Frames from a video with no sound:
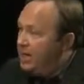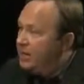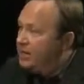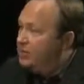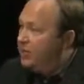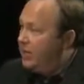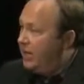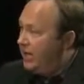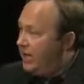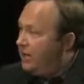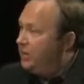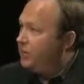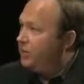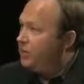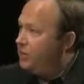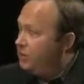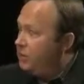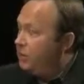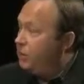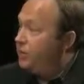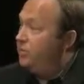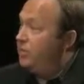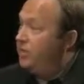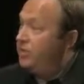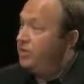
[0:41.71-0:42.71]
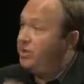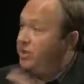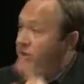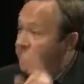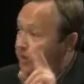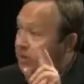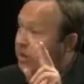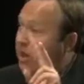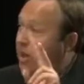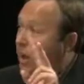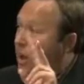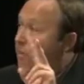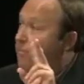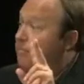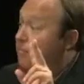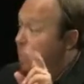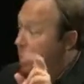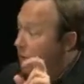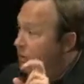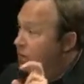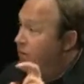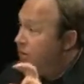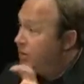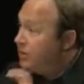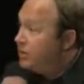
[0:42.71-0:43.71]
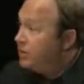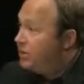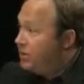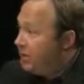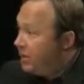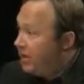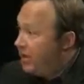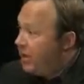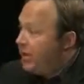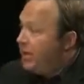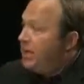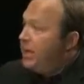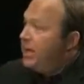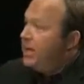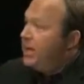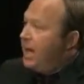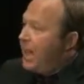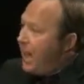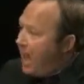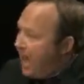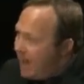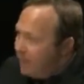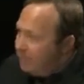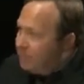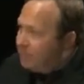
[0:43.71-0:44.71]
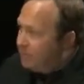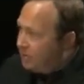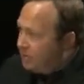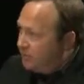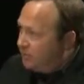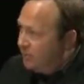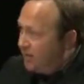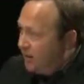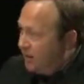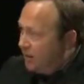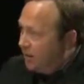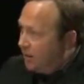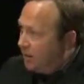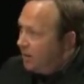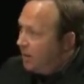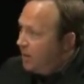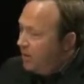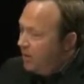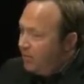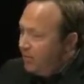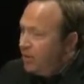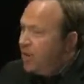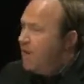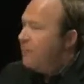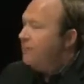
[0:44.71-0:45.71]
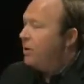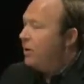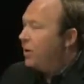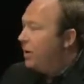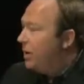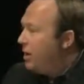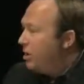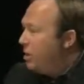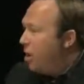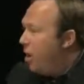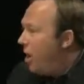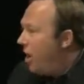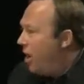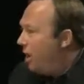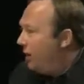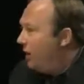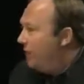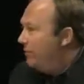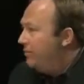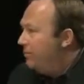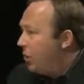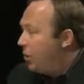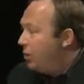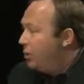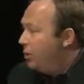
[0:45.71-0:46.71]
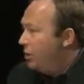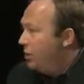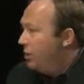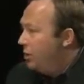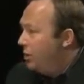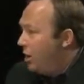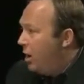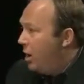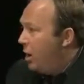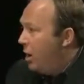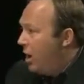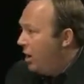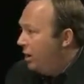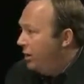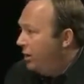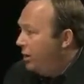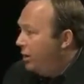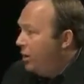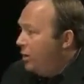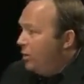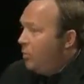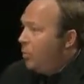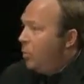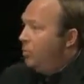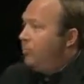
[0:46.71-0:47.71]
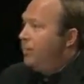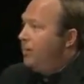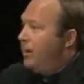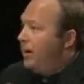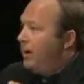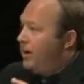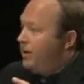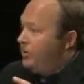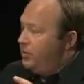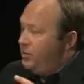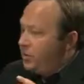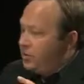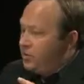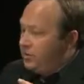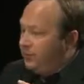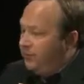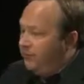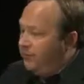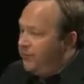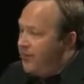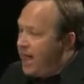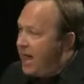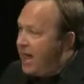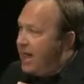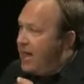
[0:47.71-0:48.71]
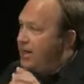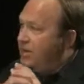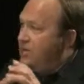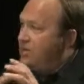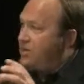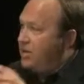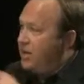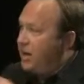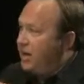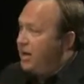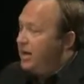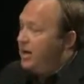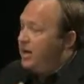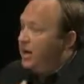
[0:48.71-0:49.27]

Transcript: eased into this emergency atmosphere. They're never going to call it martial law. We're being just phased